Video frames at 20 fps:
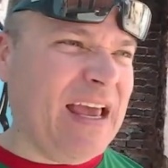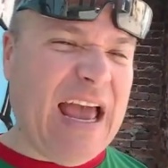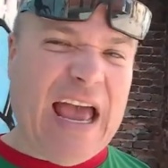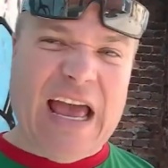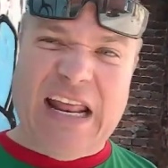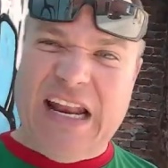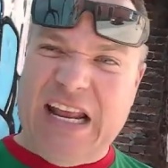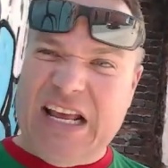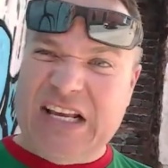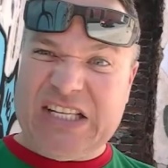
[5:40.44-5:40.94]

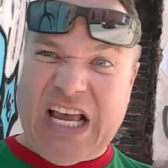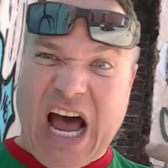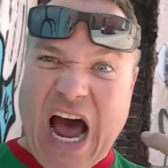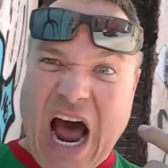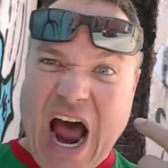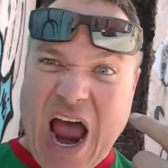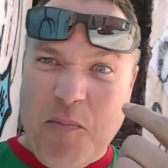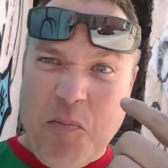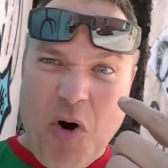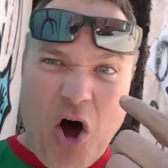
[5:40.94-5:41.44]
And his
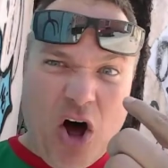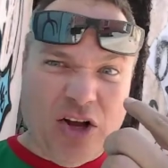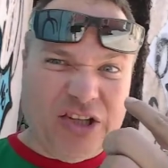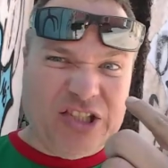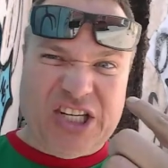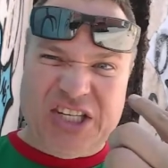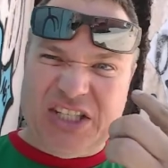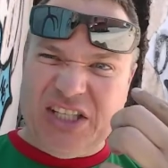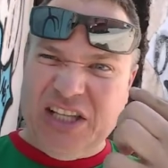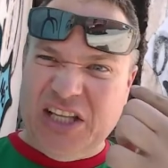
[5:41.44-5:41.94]
eyeball
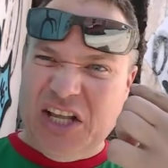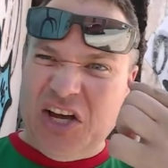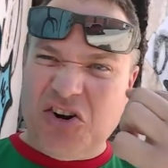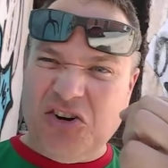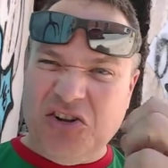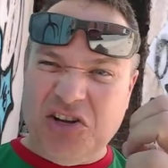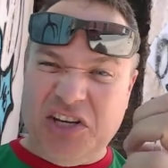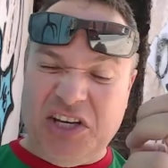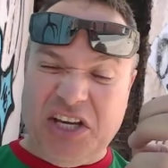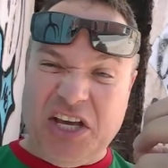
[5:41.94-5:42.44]
just
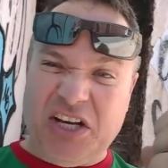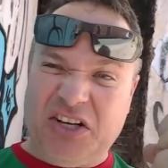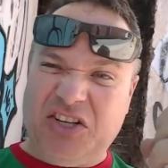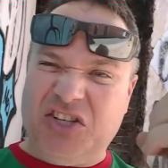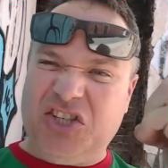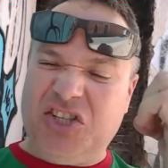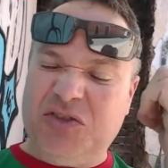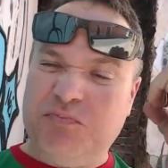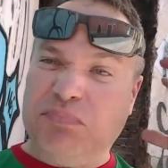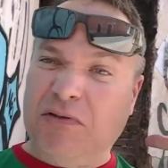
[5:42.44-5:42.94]
literally
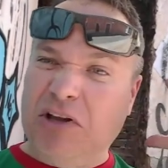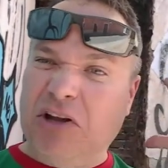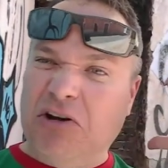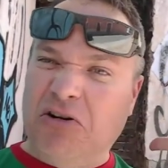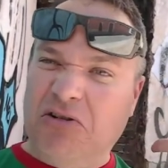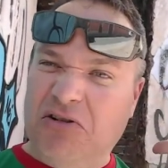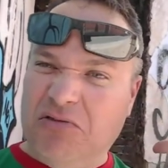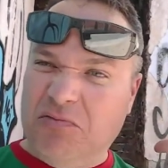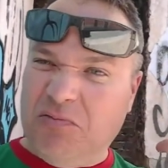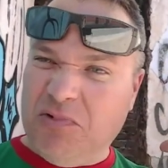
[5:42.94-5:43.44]

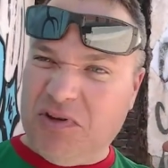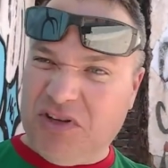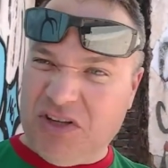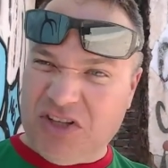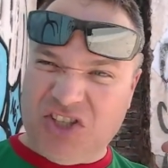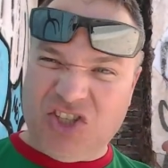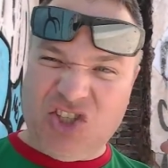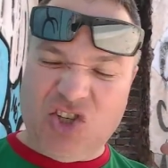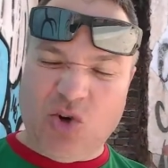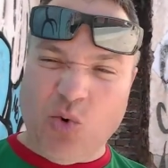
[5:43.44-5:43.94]
exploded with a
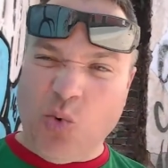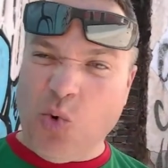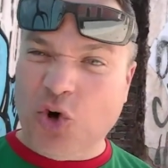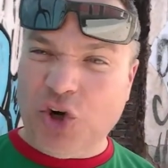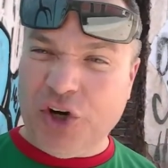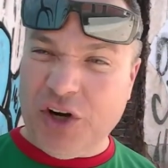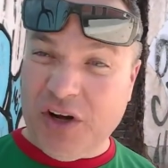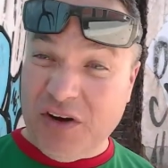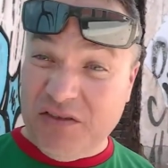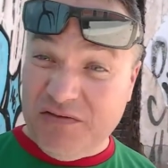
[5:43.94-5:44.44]

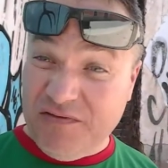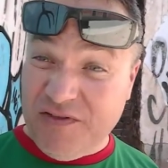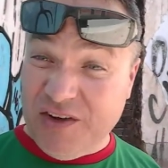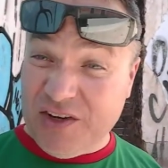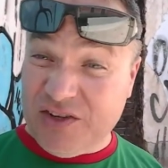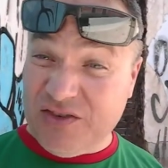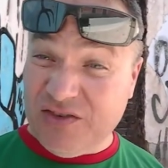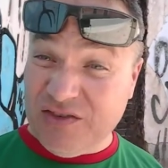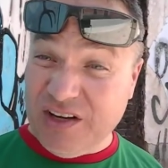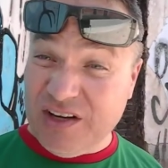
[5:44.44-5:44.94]
squirt of
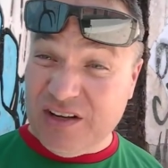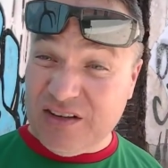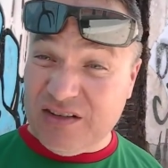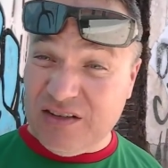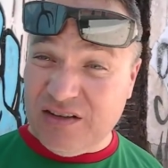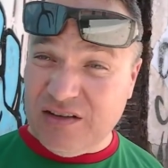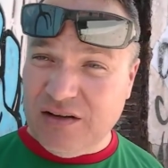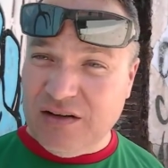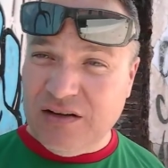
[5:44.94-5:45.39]
vitreous.